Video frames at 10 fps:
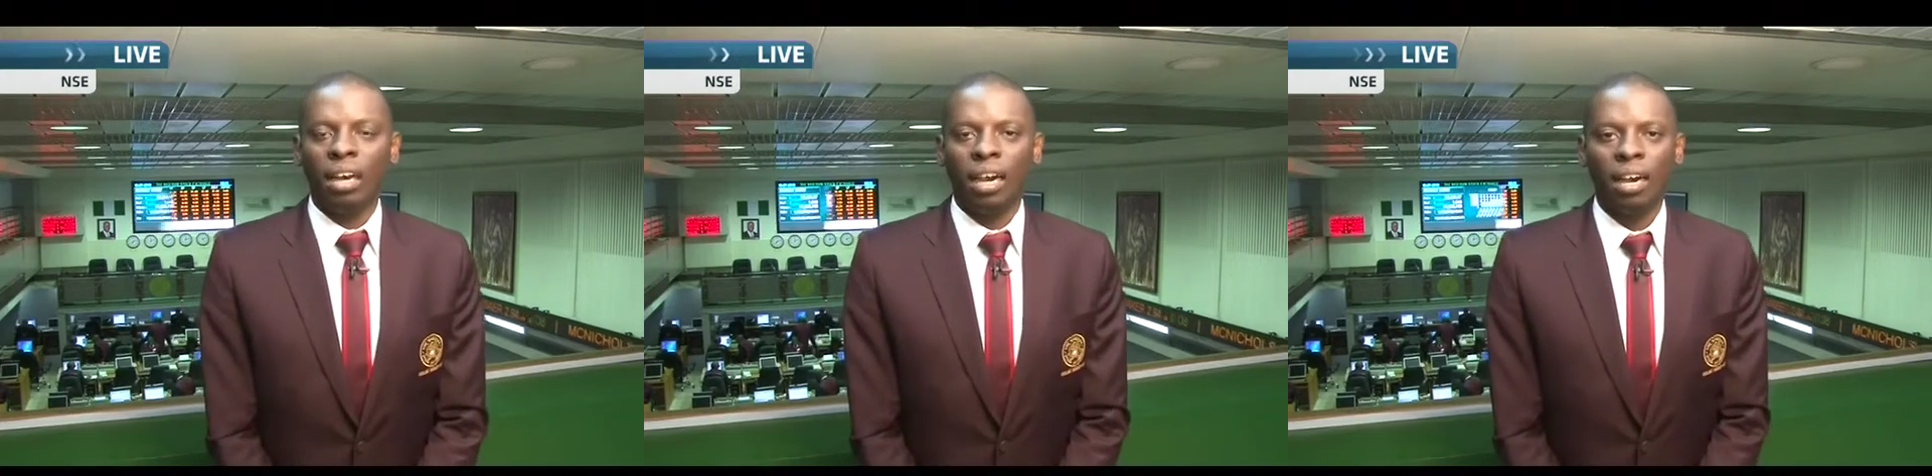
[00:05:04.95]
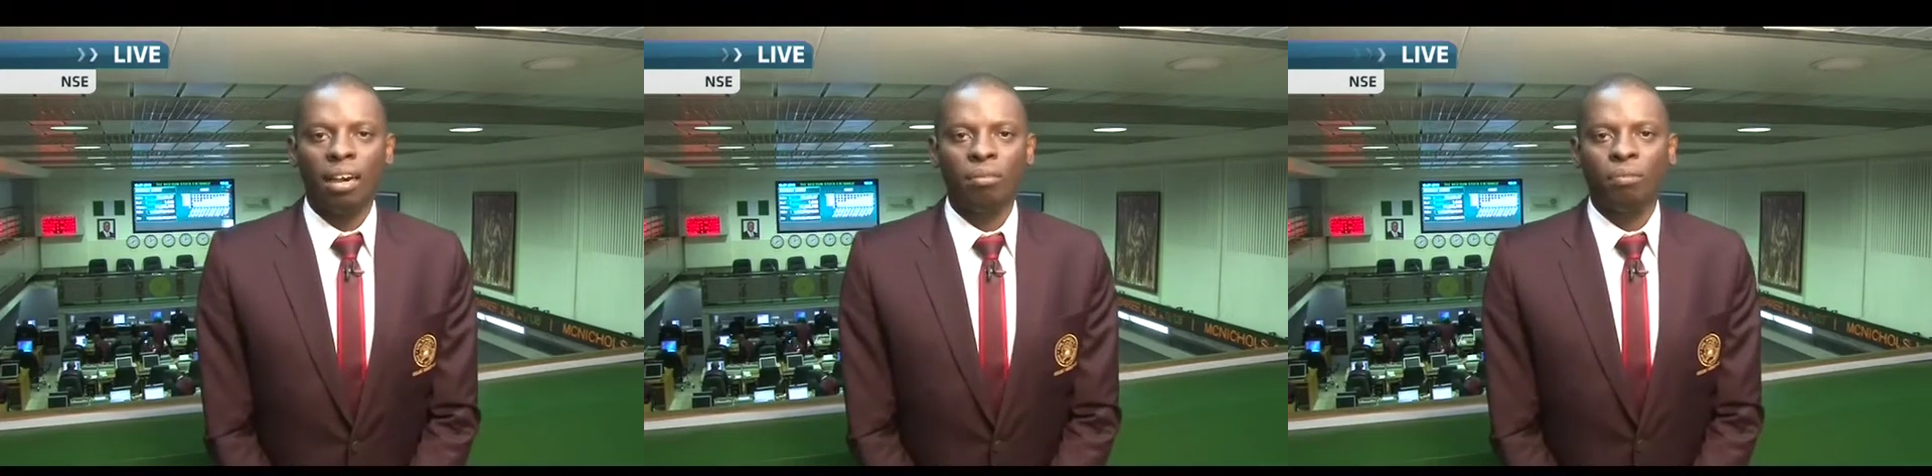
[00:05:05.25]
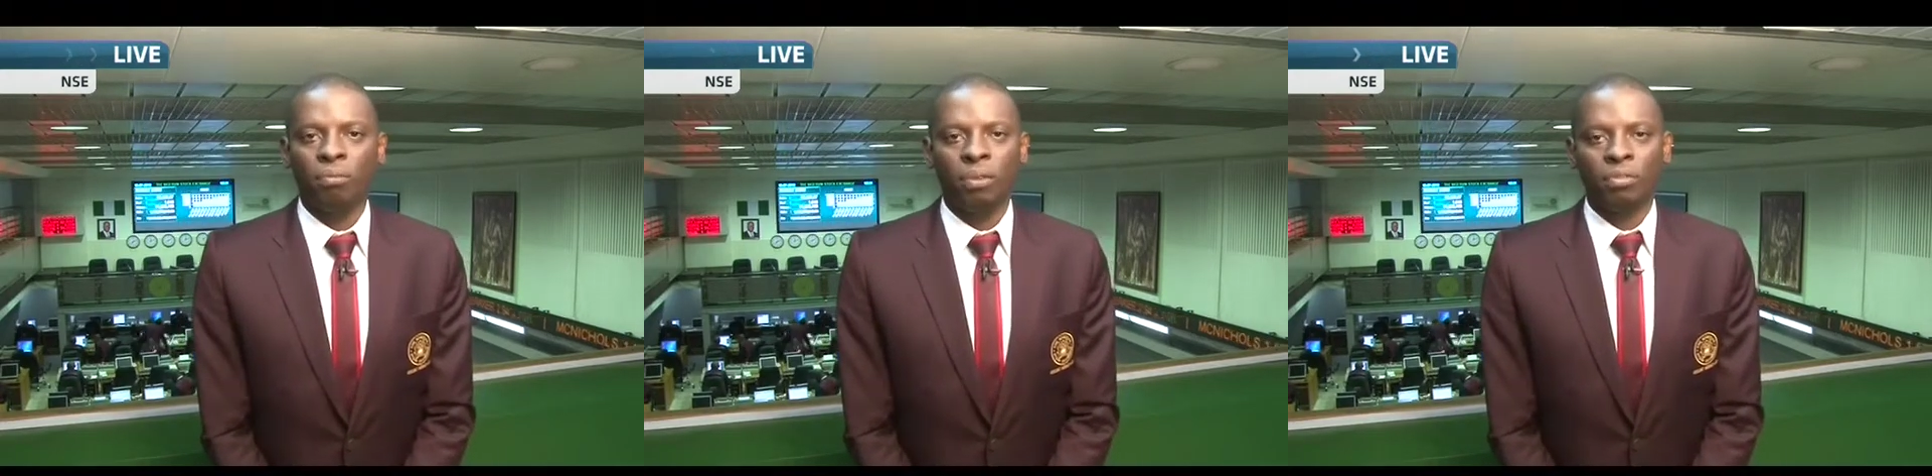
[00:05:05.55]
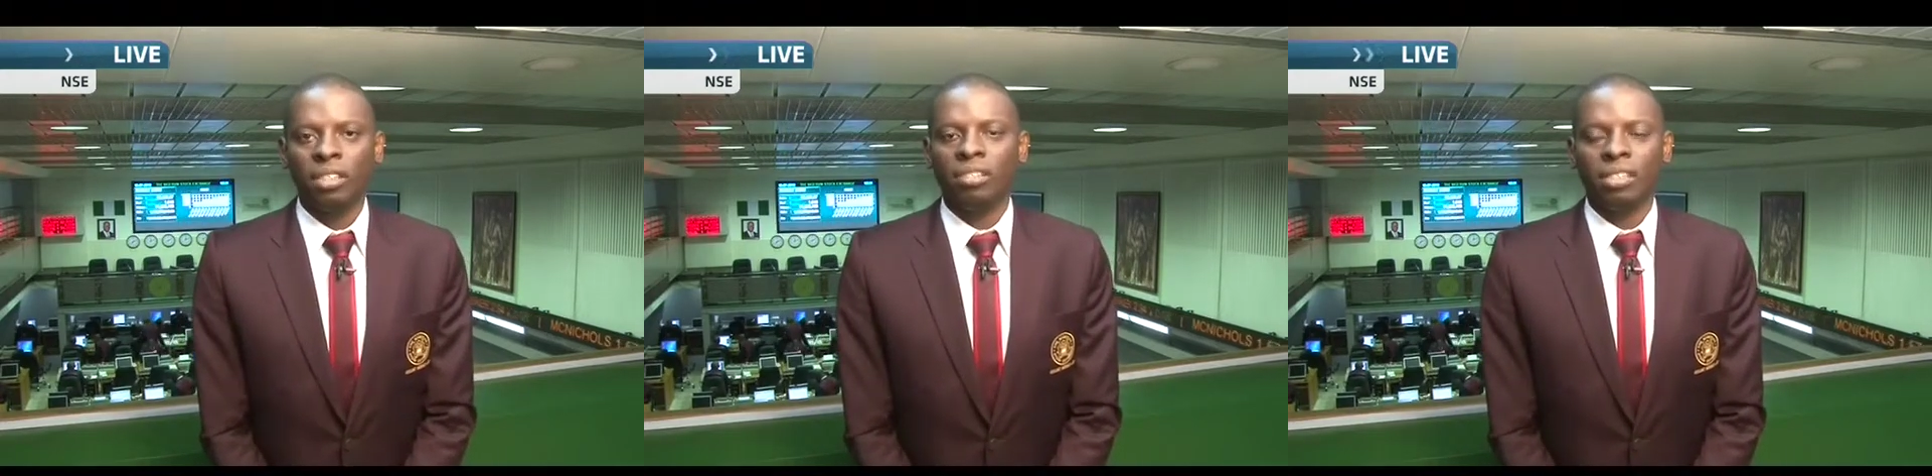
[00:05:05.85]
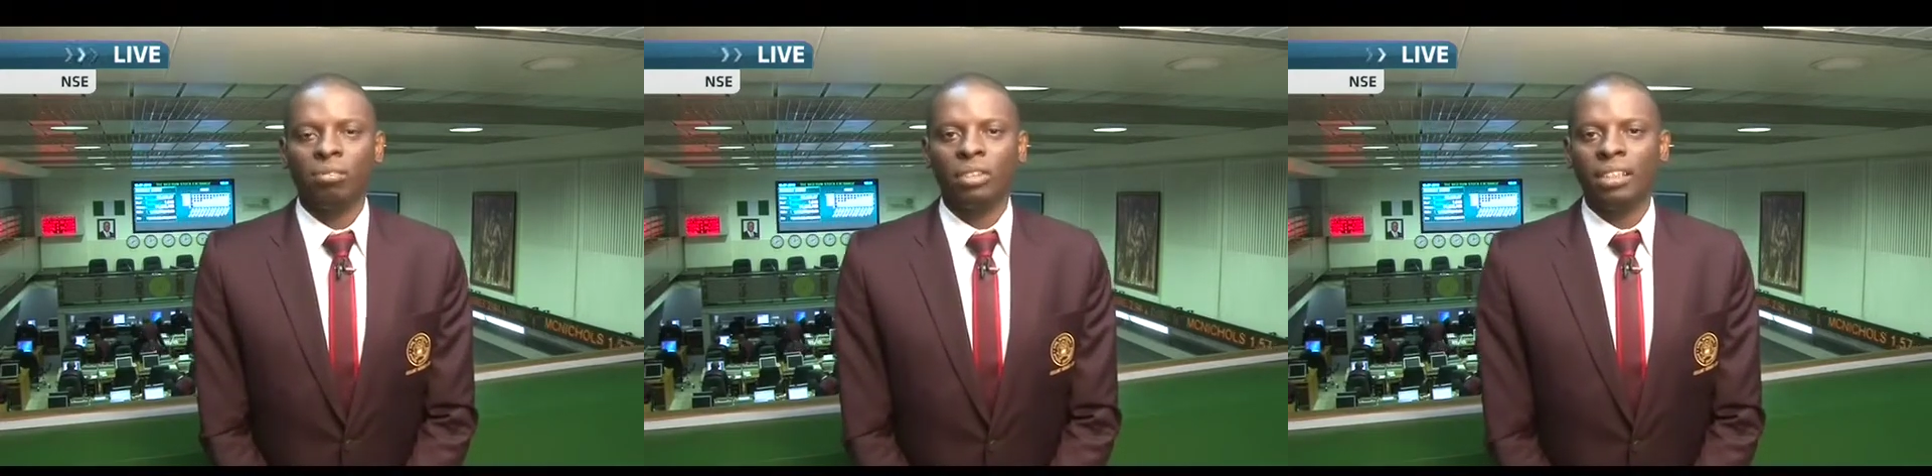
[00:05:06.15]
uh, 15,
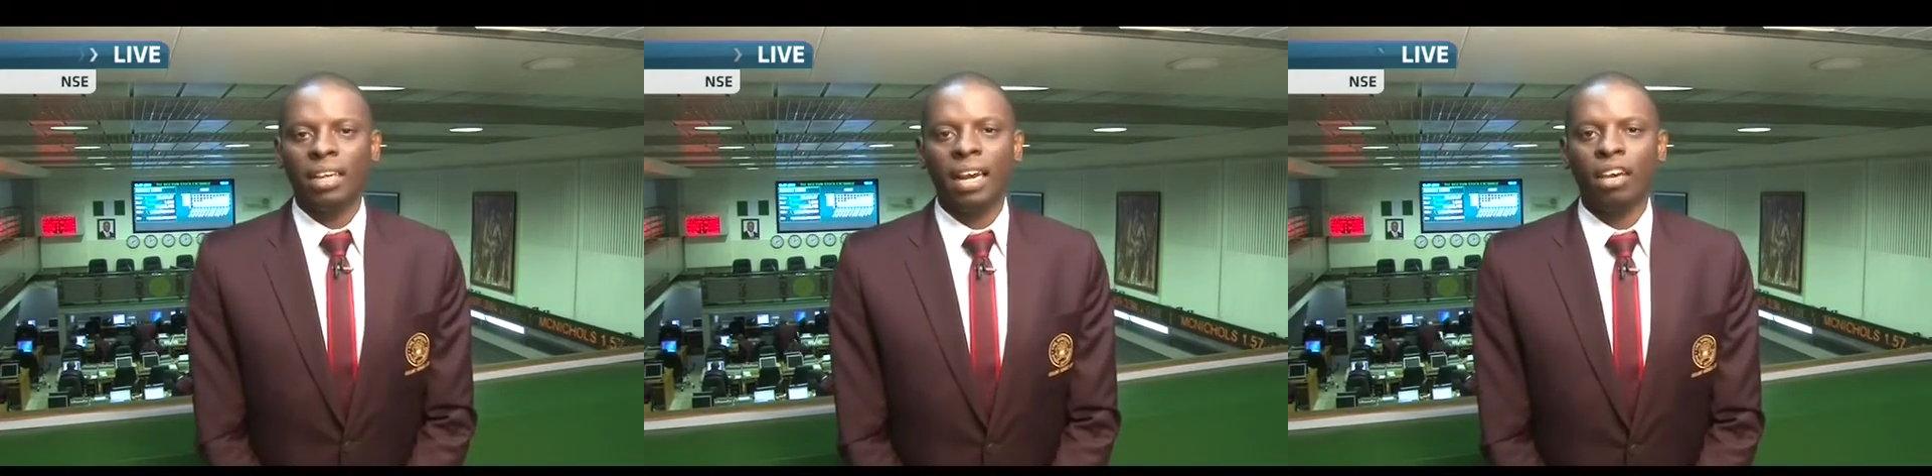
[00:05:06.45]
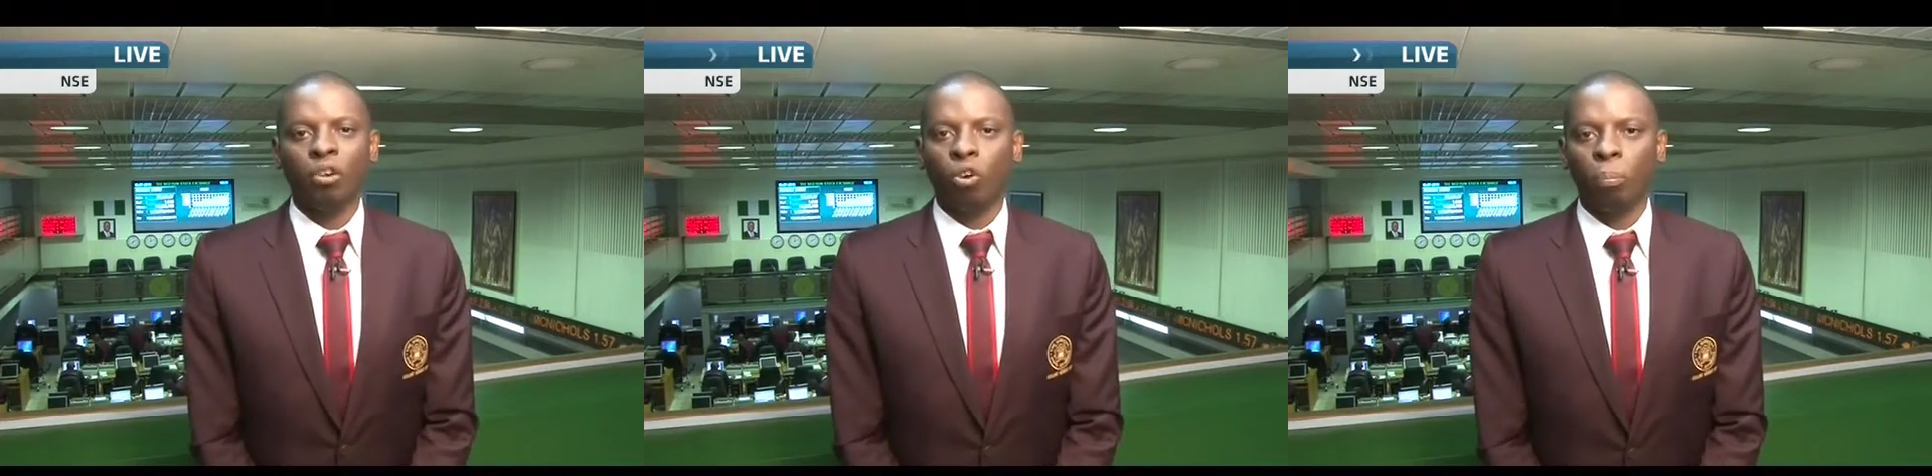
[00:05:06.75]
17 naira a